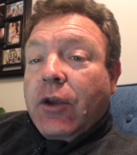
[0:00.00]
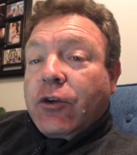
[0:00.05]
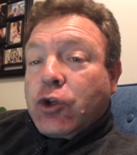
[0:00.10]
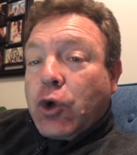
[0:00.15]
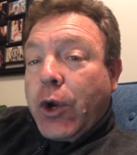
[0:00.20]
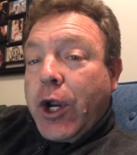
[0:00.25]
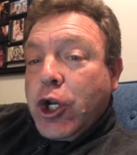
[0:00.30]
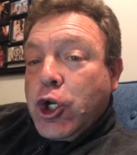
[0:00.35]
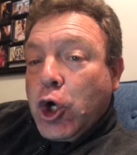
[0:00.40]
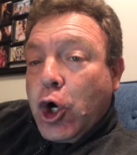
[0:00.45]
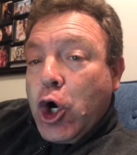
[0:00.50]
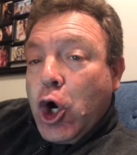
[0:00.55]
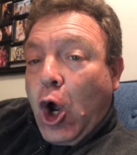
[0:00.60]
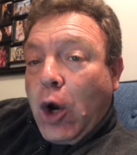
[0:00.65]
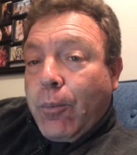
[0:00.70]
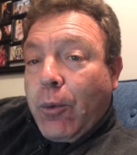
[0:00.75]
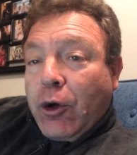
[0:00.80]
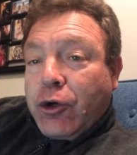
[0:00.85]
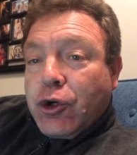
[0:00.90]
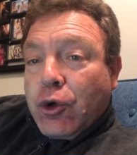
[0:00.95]
So in your
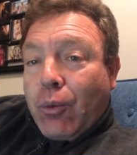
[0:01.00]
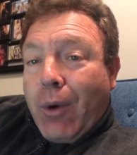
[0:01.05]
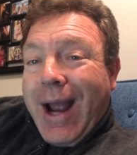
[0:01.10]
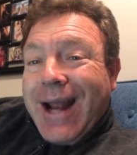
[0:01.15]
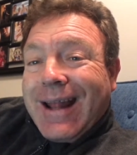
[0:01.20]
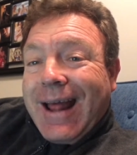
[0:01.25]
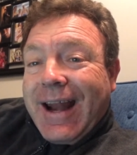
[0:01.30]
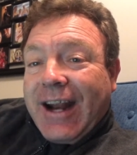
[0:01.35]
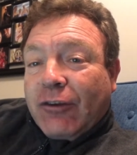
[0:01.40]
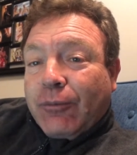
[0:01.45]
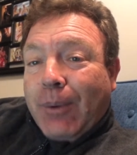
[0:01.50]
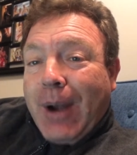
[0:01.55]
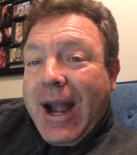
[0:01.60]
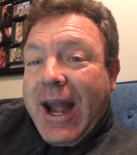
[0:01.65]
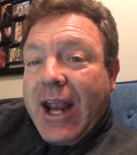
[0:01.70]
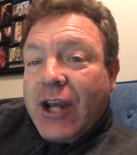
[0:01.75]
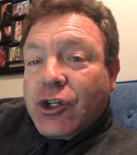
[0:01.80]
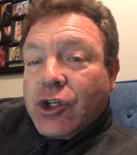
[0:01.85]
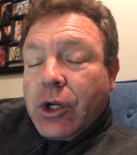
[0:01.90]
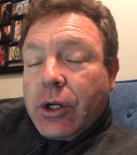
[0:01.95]
notebooks, you write that
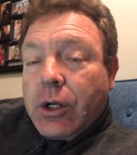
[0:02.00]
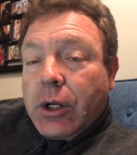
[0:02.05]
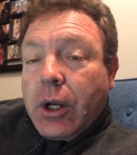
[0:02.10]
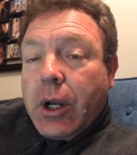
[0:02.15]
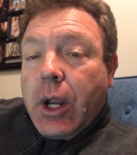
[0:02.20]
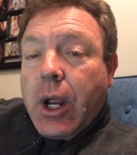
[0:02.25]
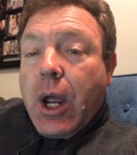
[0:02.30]
explanation